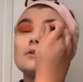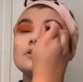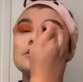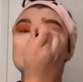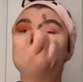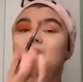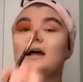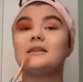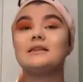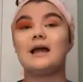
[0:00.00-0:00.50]

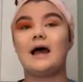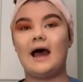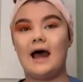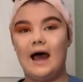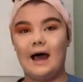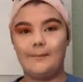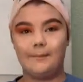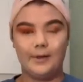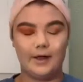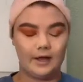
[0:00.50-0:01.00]
she thought that
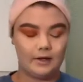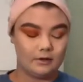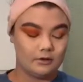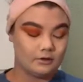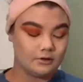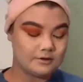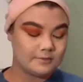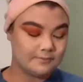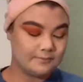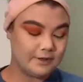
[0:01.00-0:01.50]
happened,
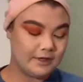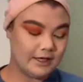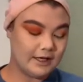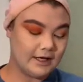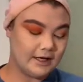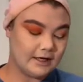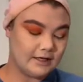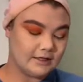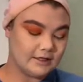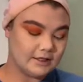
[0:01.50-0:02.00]

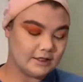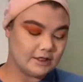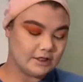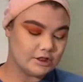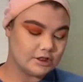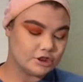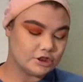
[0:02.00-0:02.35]
but